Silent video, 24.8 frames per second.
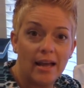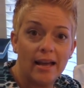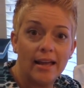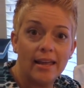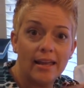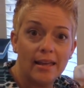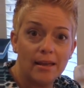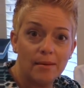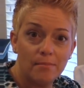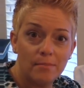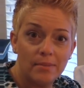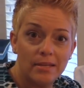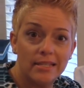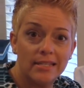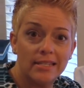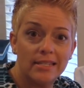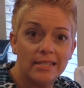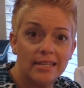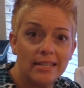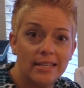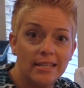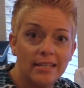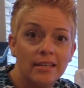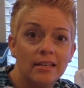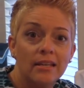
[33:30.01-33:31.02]
I am
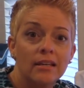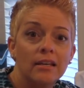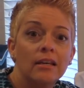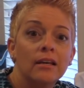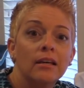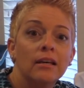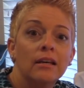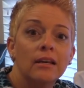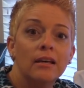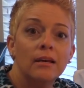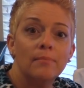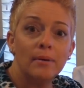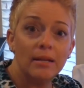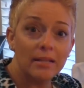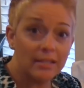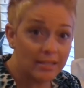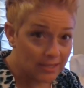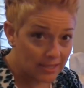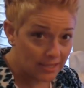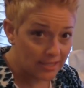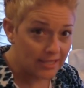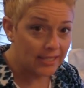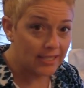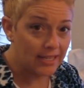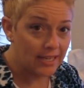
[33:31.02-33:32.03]
busy about
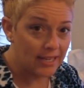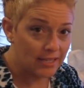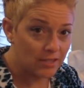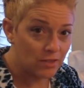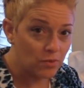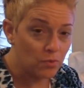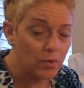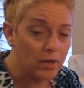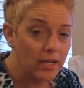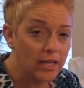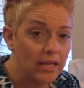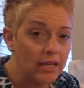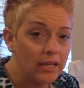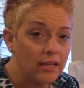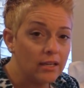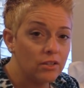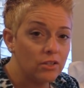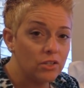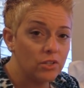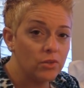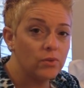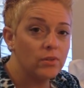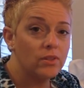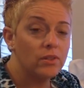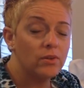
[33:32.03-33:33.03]
6 days a week
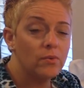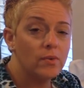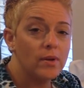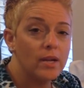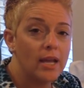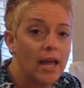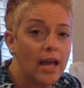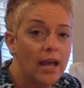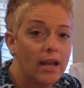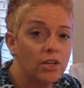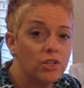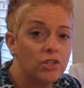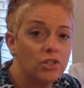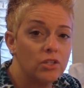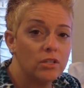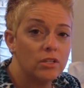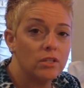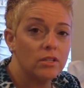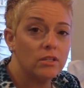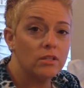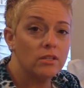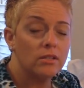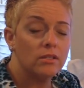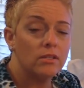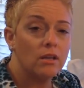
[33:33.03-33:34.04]
doing the
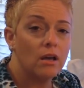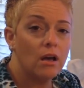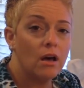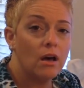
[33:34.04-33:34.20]
reactions.